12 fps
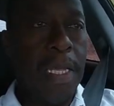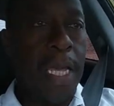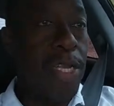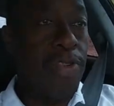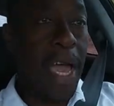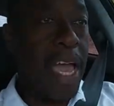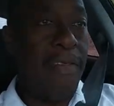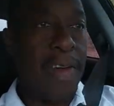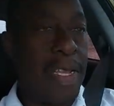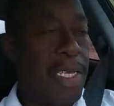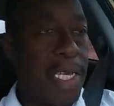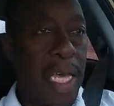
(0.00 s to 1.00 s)
They drive
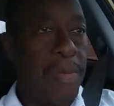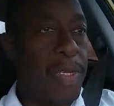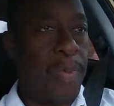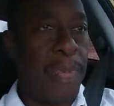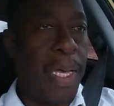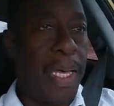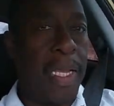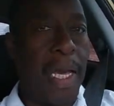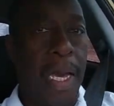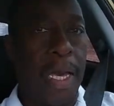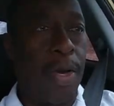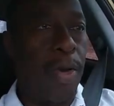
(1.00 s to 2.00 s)
at the same speed,
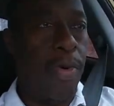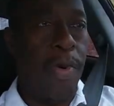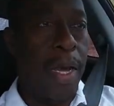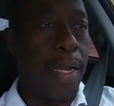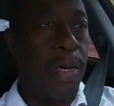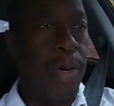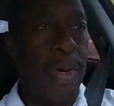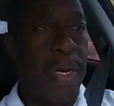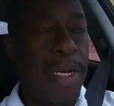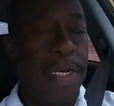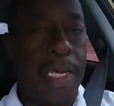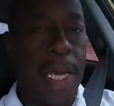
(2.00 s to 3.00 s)
they go around the
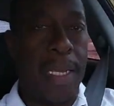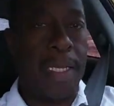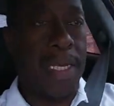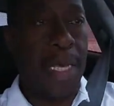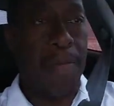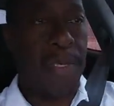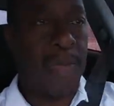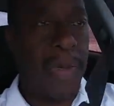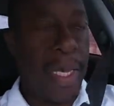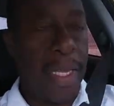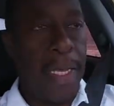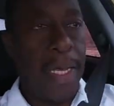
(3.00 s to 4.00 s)
corners at the same
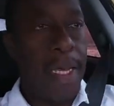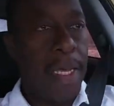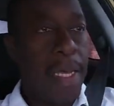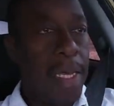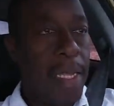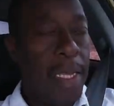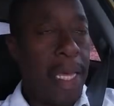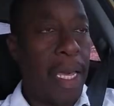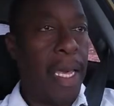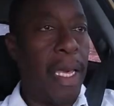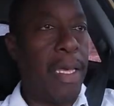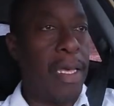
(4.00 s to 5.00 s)
speed,
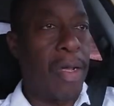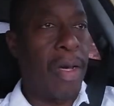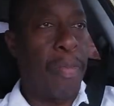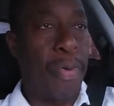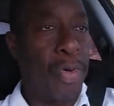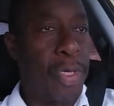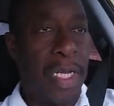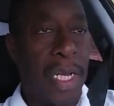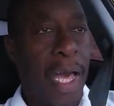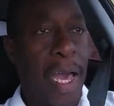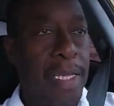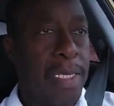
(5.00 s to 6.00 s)
they approach the
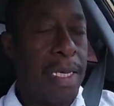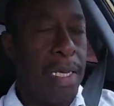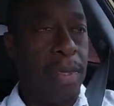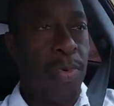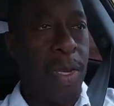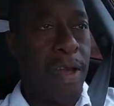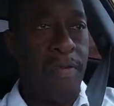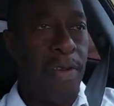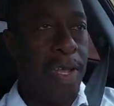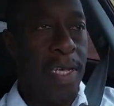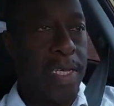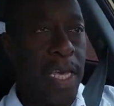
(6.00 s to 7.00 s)
lights and
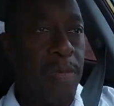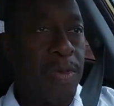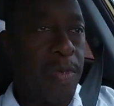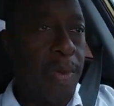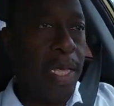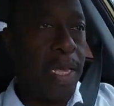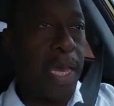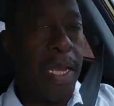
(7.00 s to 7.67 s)
whatever at the same speed.